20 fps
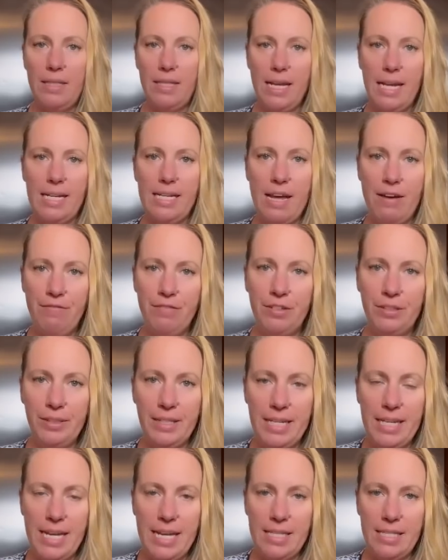they
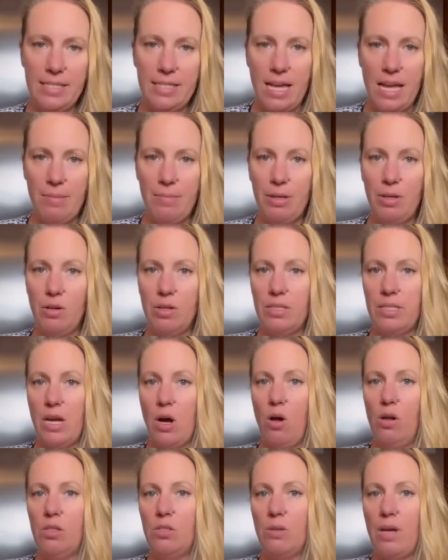definitely can say, because they
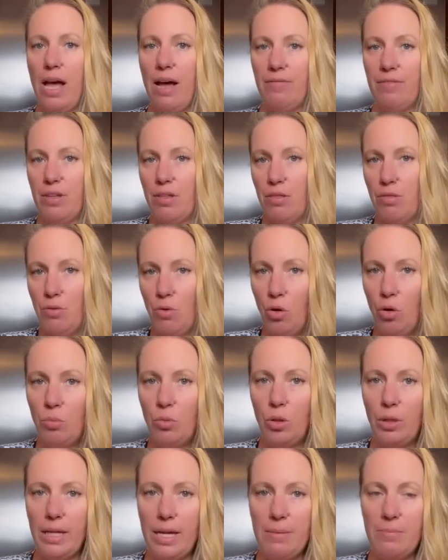also have the
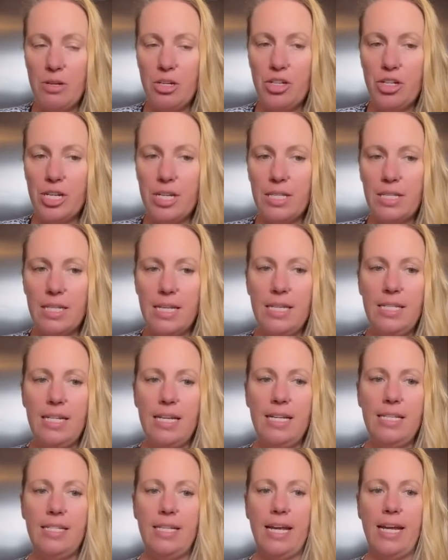thermal images, it
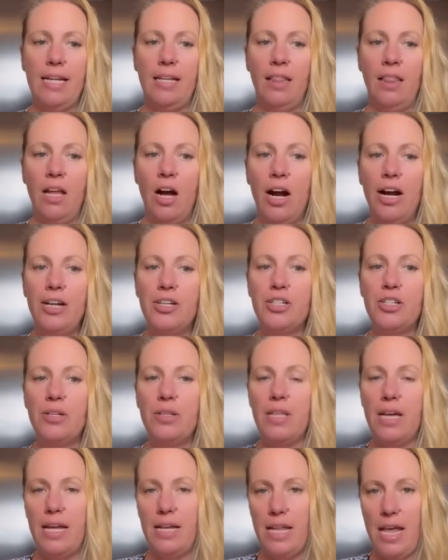is a larger
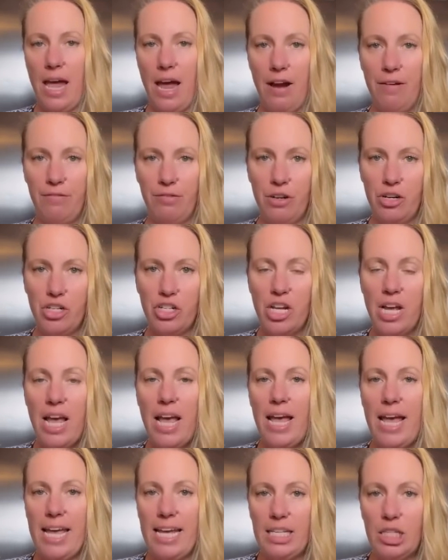than average
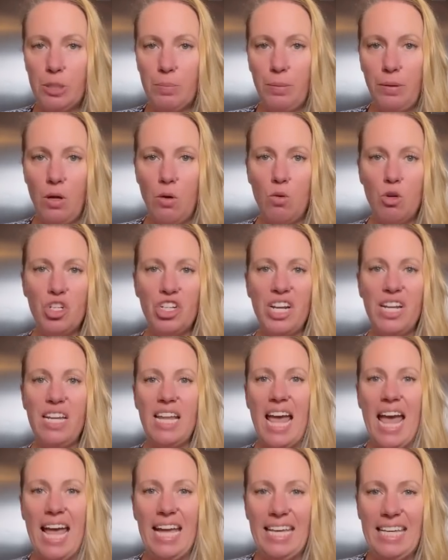explosion
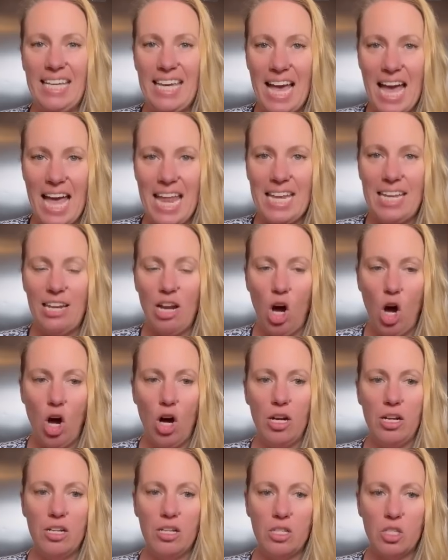again
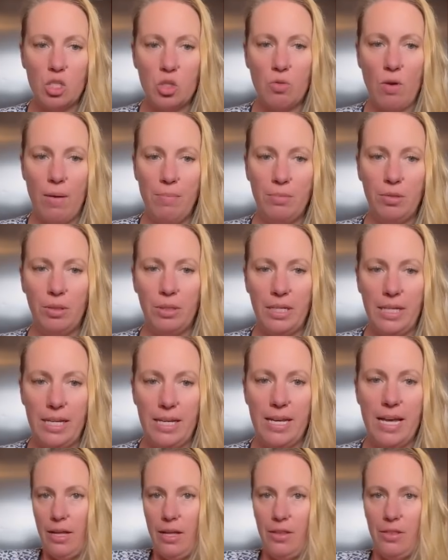on
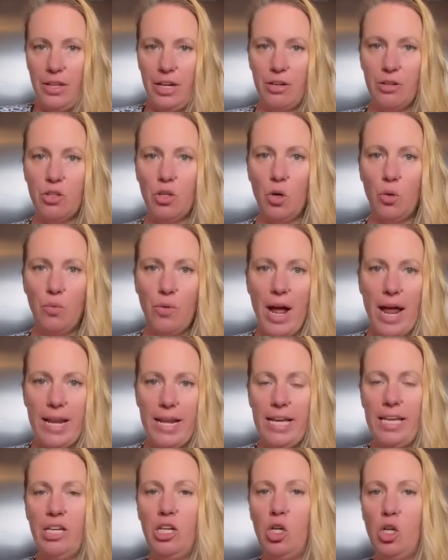Stromboli. There's
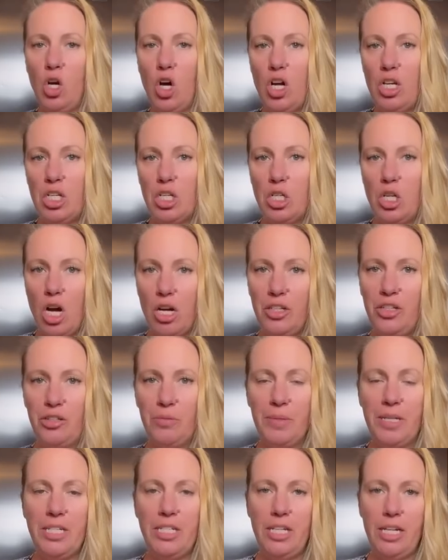already good
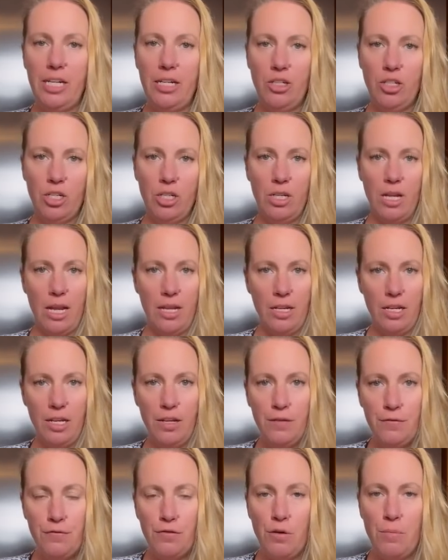documentation and
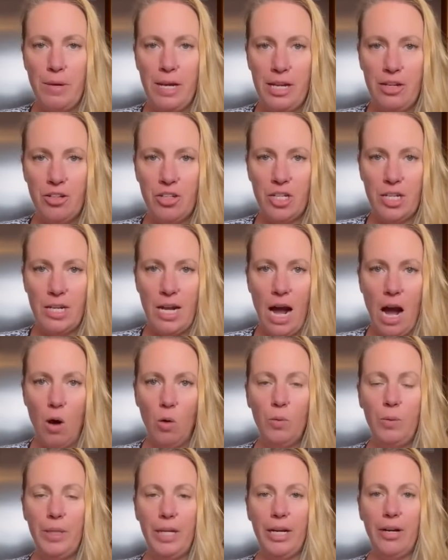information
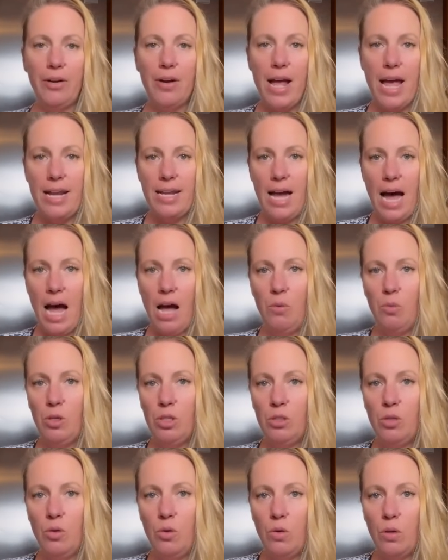out there, and I will
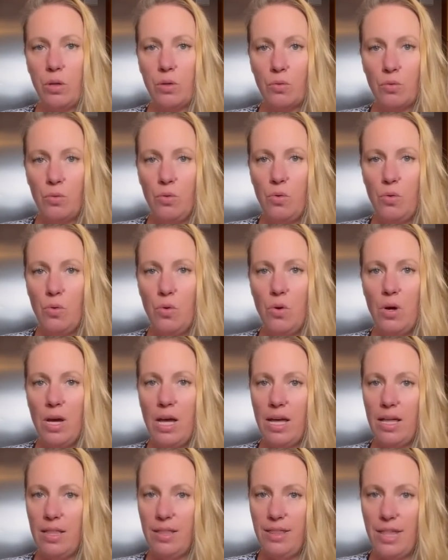go through
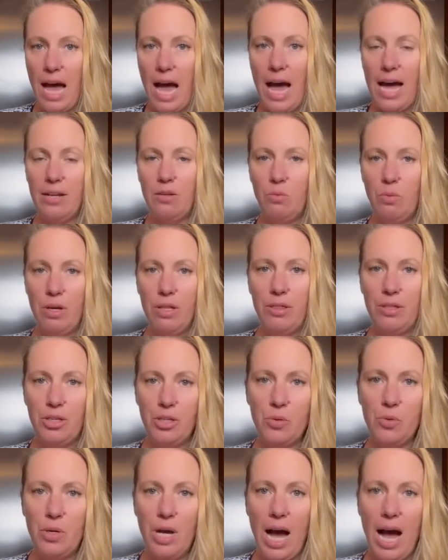that with
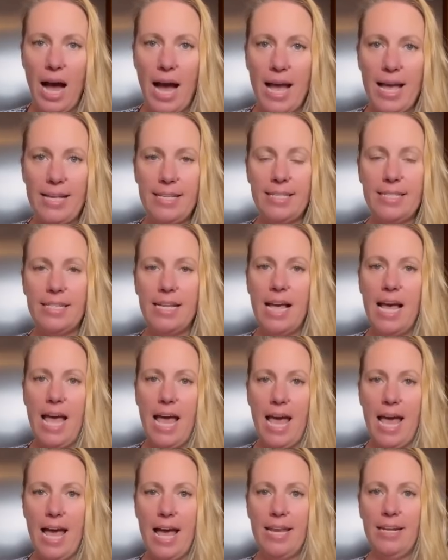you guys
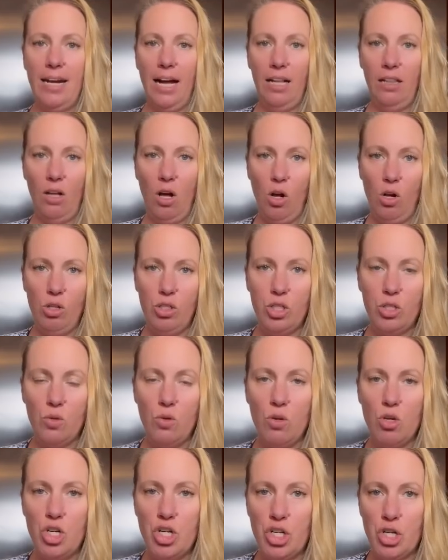and I'll
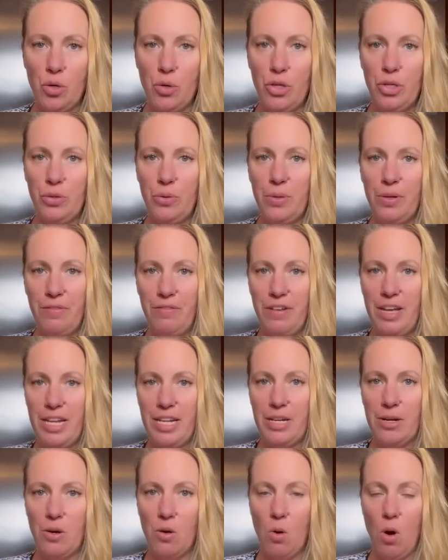also show you the
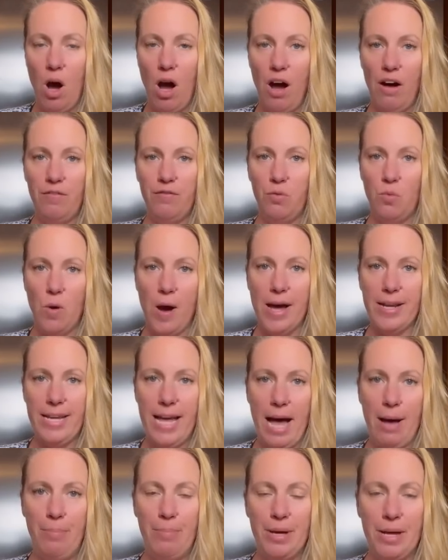video of what
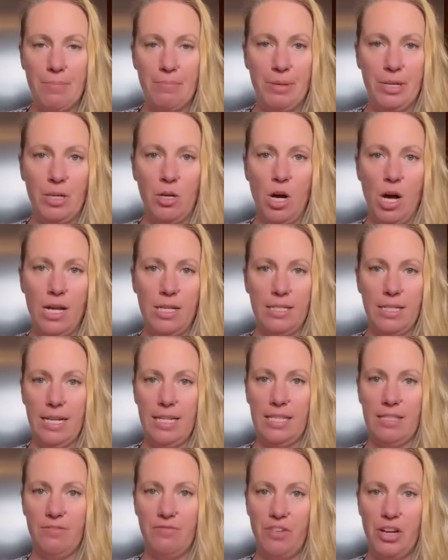happened because
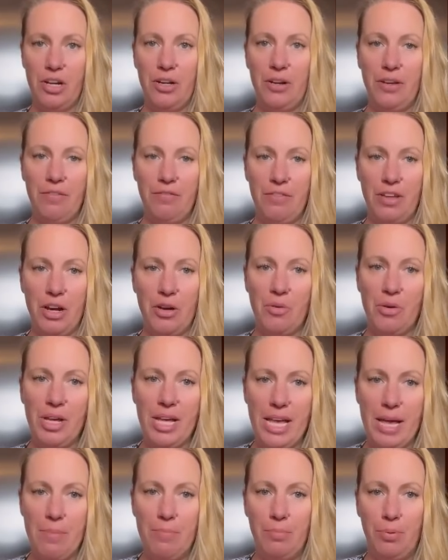it's very,
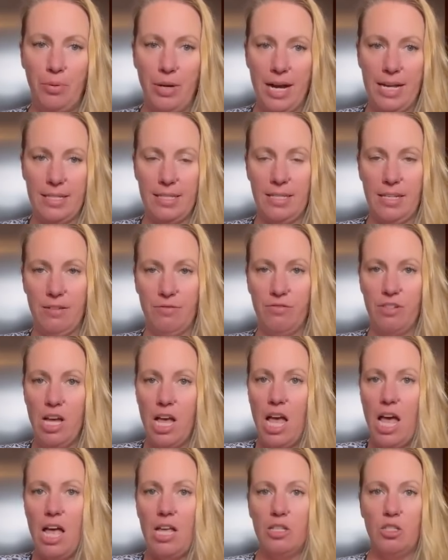very impressive.
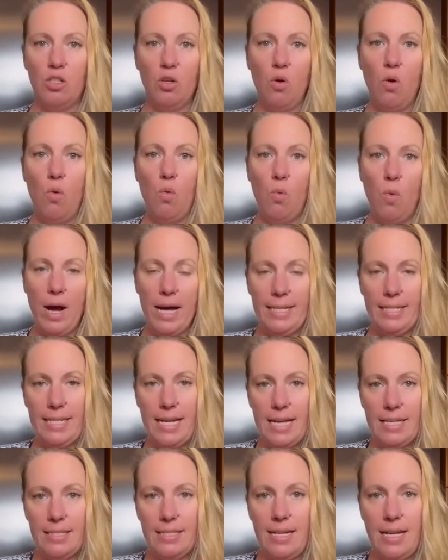So what
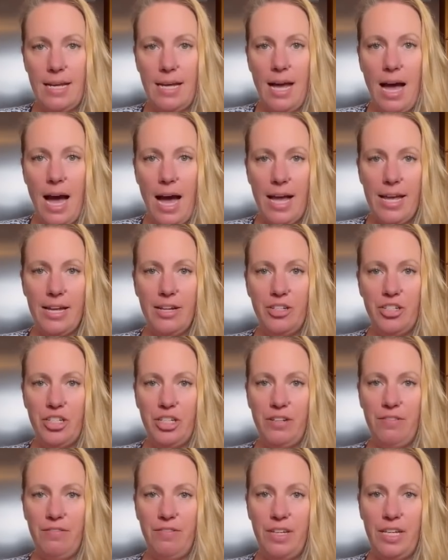does the
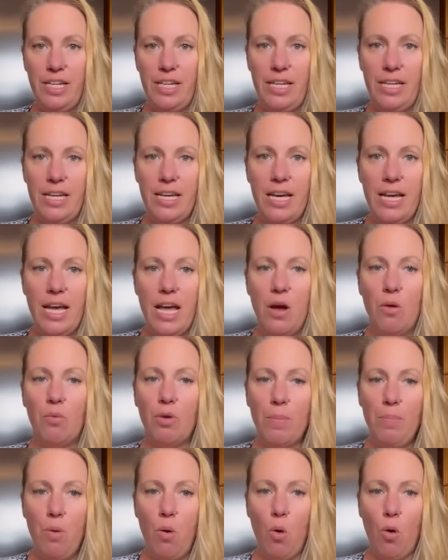INGV
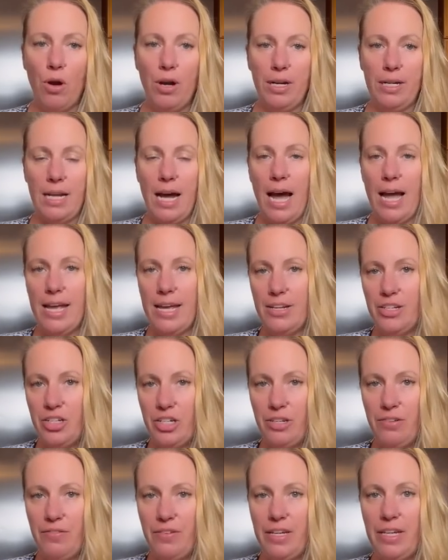report,
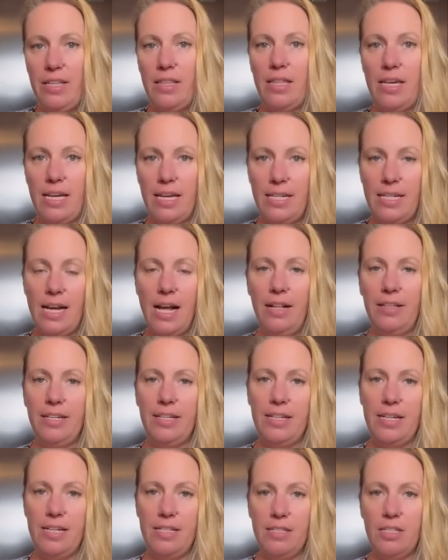INGV, the
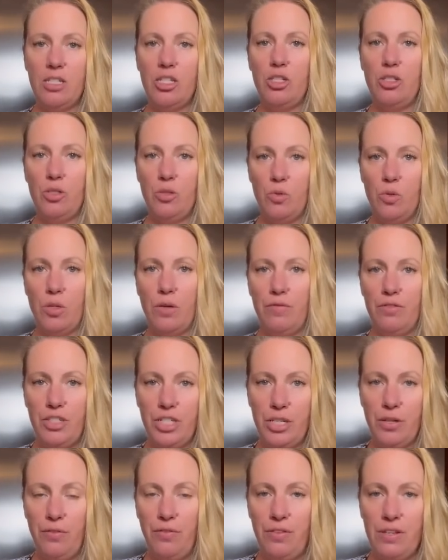Italian Institute of
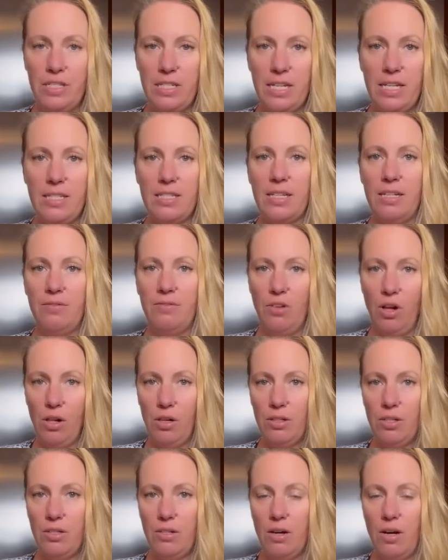Geophysics and
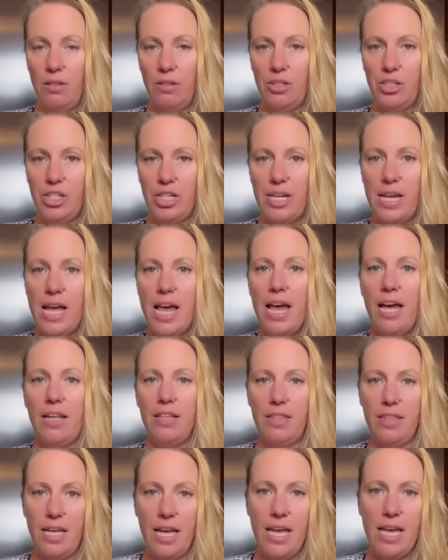Volcanology,
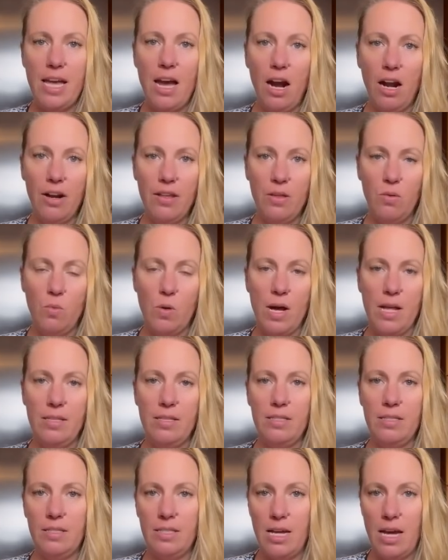they are the
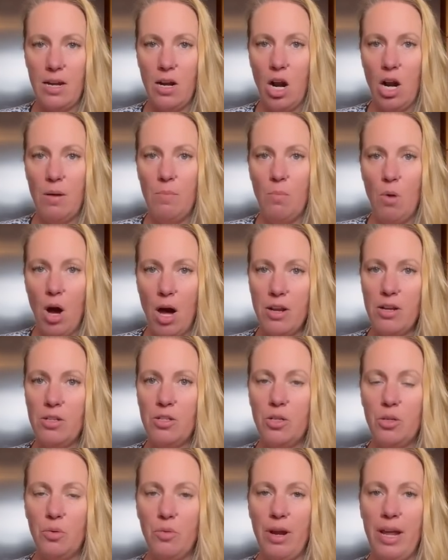ones that are
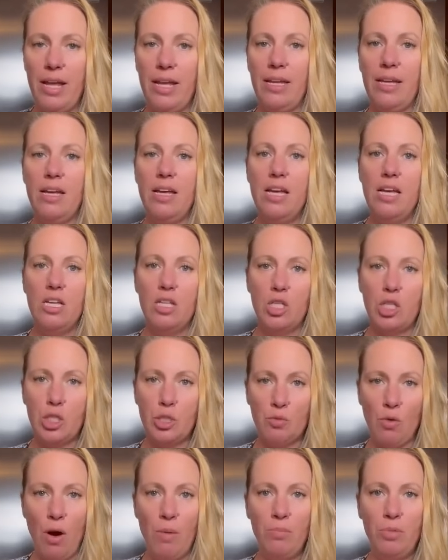monitoring
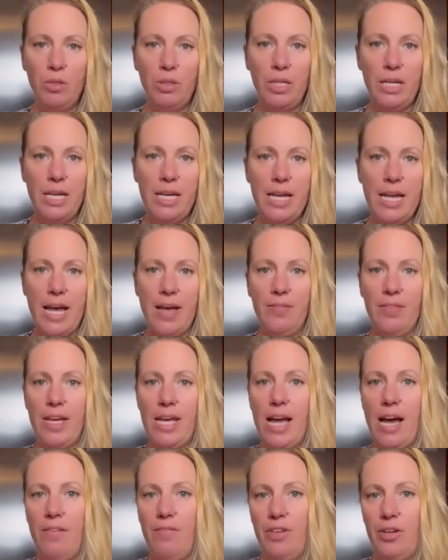Stromboli and they
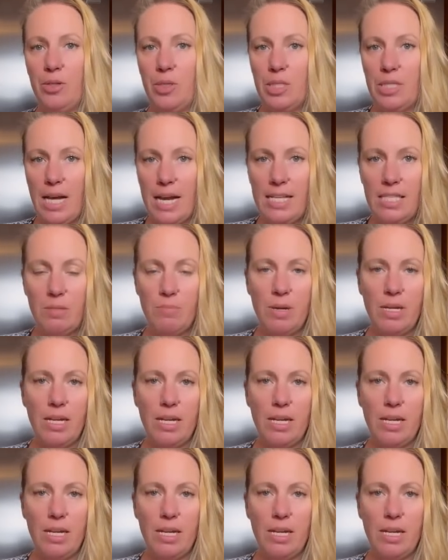have their seismic